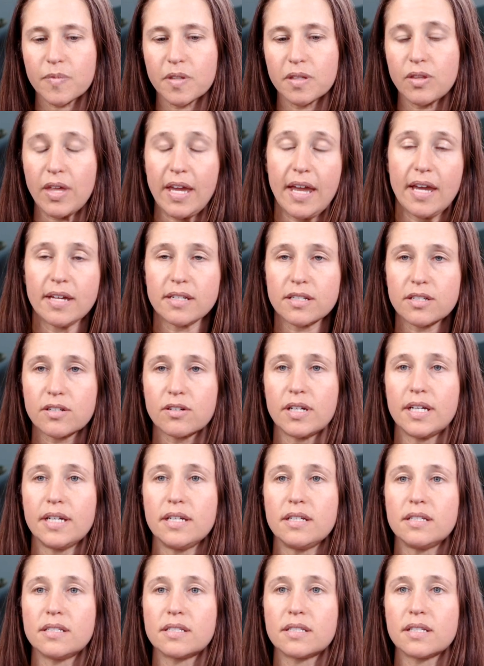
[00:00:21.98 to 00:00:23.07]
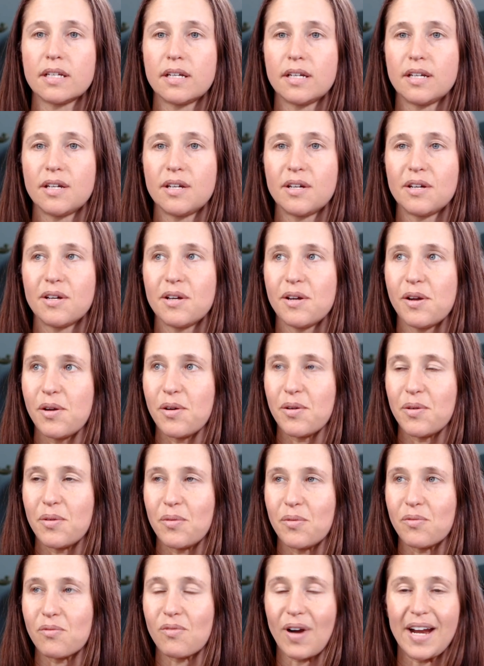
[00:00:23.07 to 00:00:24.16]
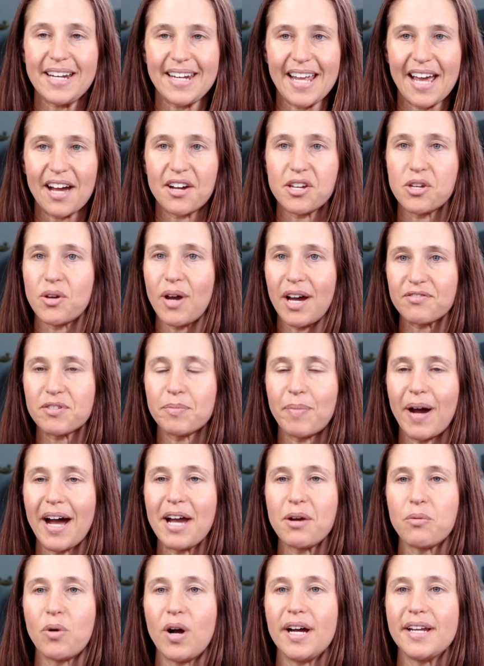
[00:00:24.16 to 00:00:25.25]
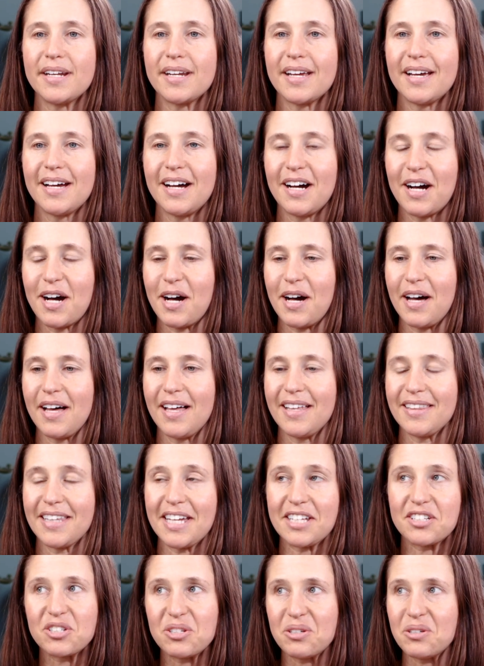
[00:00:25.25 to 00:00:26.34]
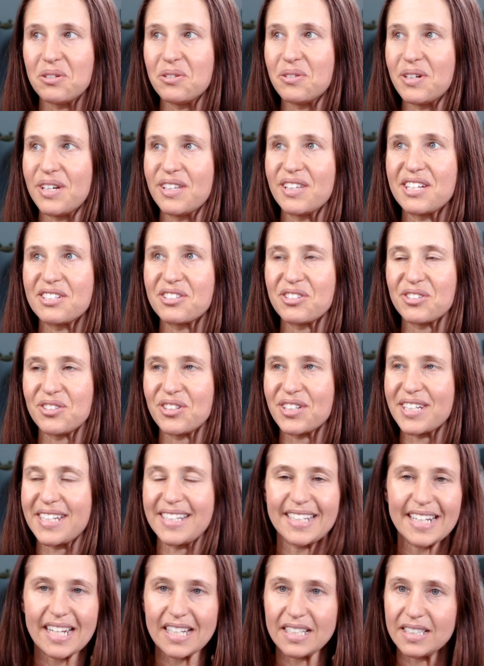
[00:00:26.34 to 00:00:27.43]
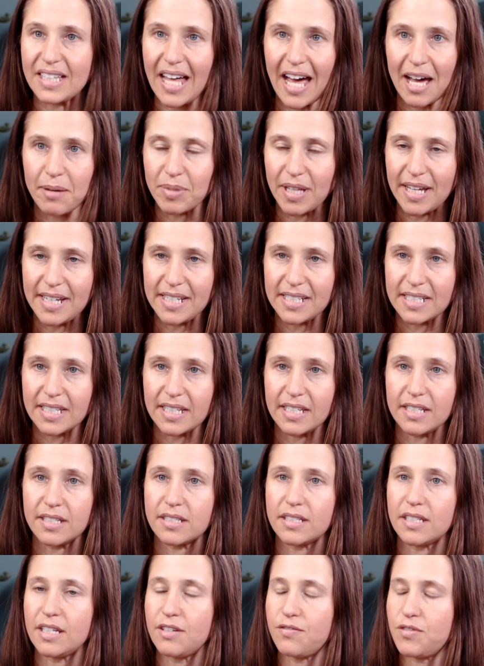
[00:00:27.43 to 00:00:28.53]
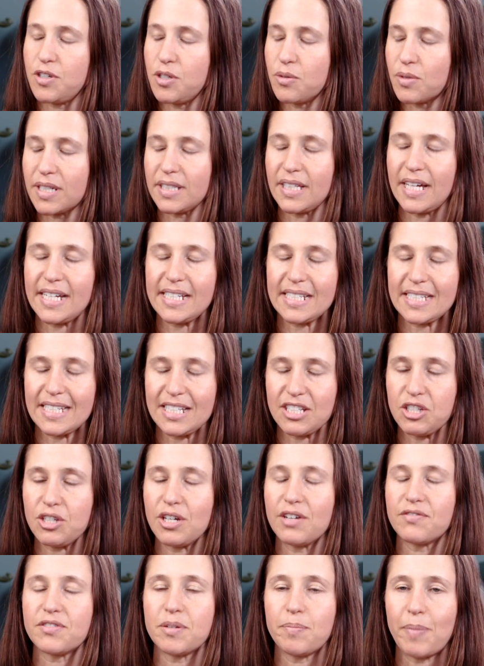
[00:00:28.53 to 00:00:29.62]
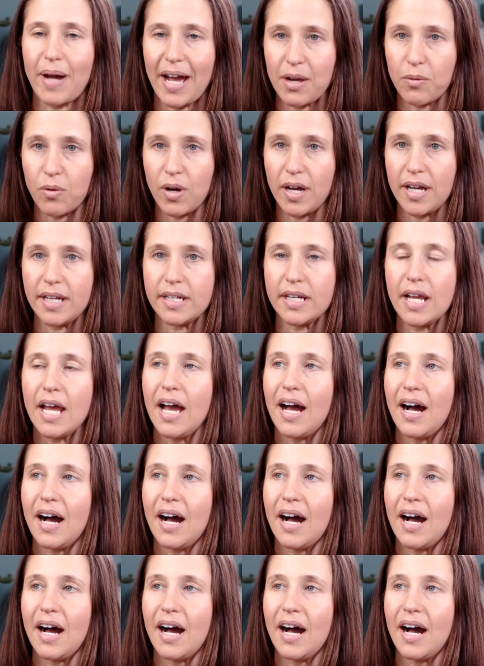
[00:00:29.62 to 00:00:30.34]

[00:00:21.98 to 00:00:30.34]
the answer is, right now you have to buy one. Unless you're looking to get a lab license, if you want a license, you have to buy one.